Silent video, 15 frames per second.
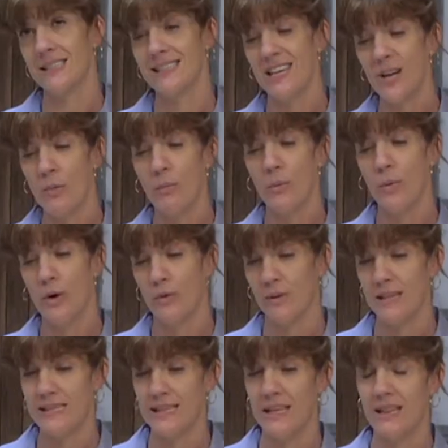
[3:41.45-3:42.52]
the #1
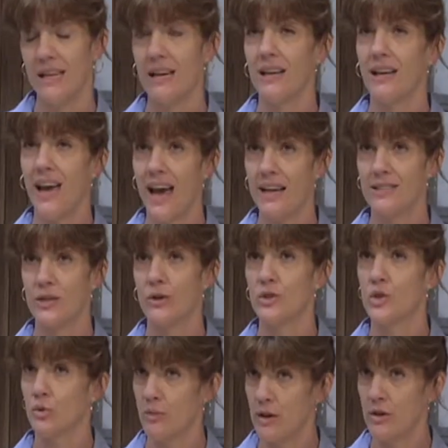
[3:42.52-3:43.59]
reason that cats are
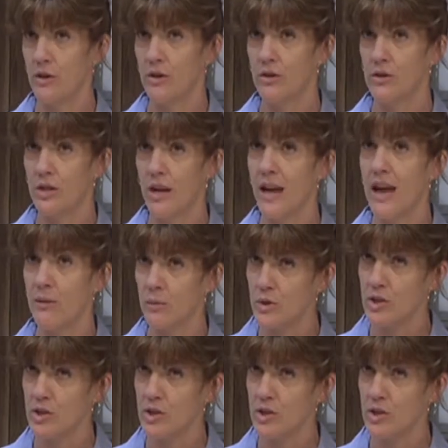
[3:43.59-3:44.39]
surrendered to animal